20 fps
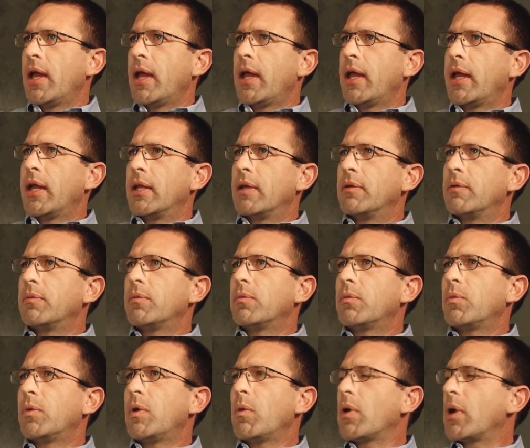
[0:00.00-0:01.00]
and
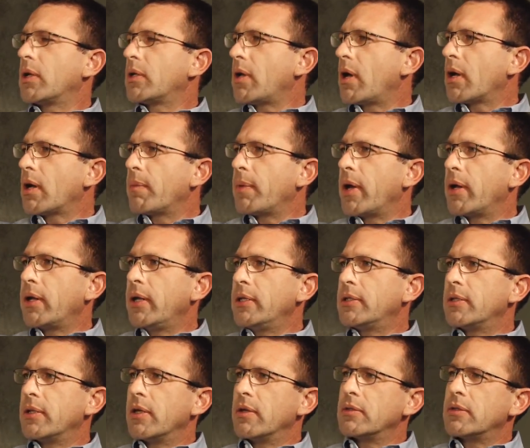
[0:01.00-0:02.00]
we want to talk about
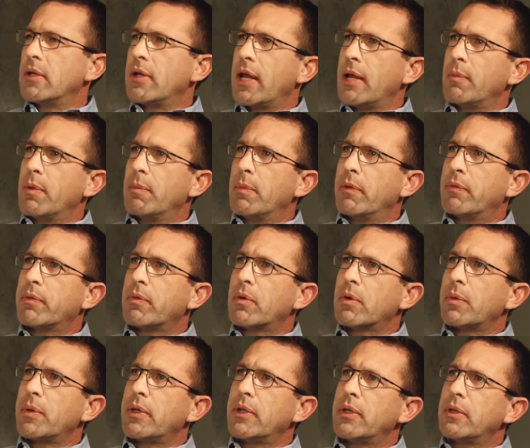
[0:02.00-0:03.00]
each of those today. But
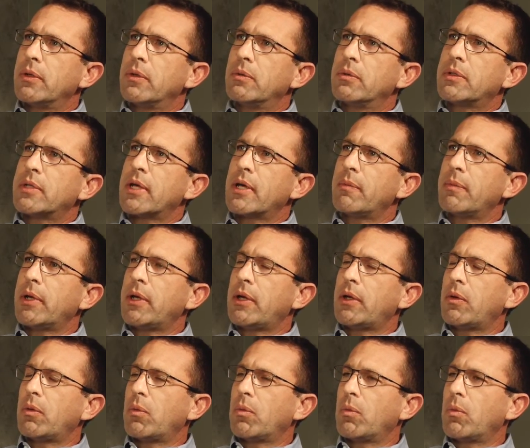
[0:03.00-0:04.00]
before we do, tell
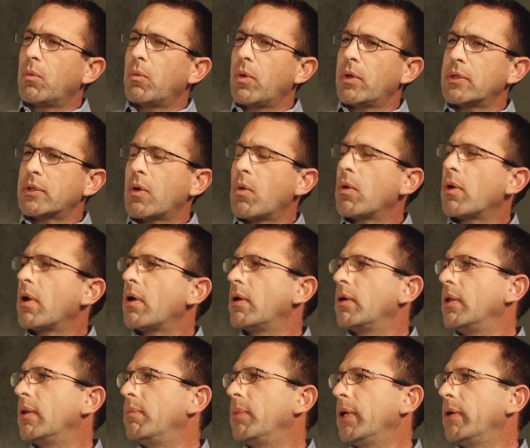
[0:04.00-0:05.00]
me what's going on
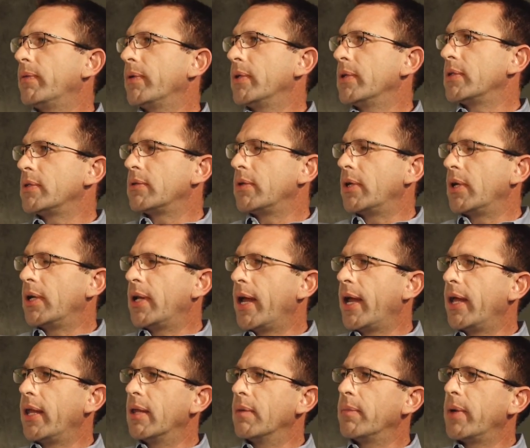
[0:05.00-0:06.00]
in the beef industry
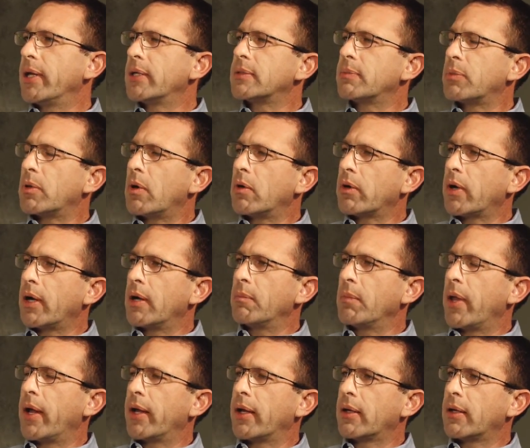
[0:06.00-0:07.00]
today that makes a program
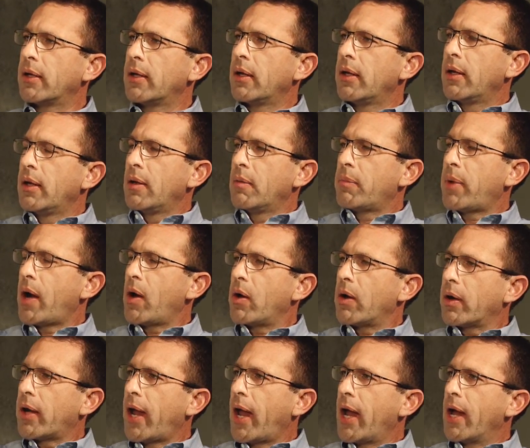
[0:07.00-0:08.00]
like
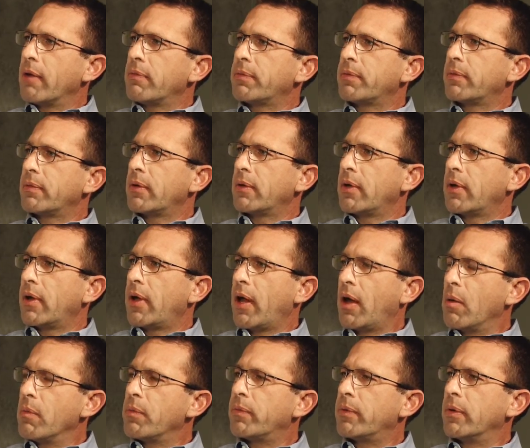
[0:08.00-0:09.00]
PowerCalf
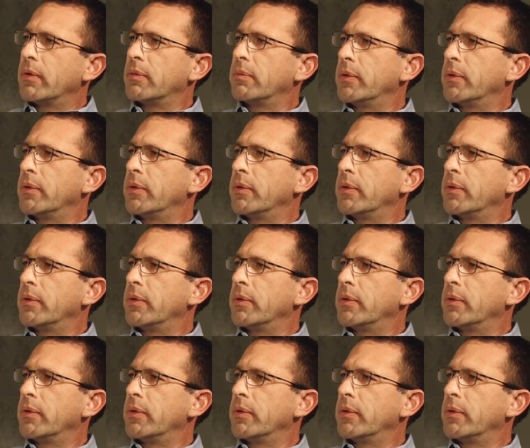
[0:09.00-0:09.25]
helpful to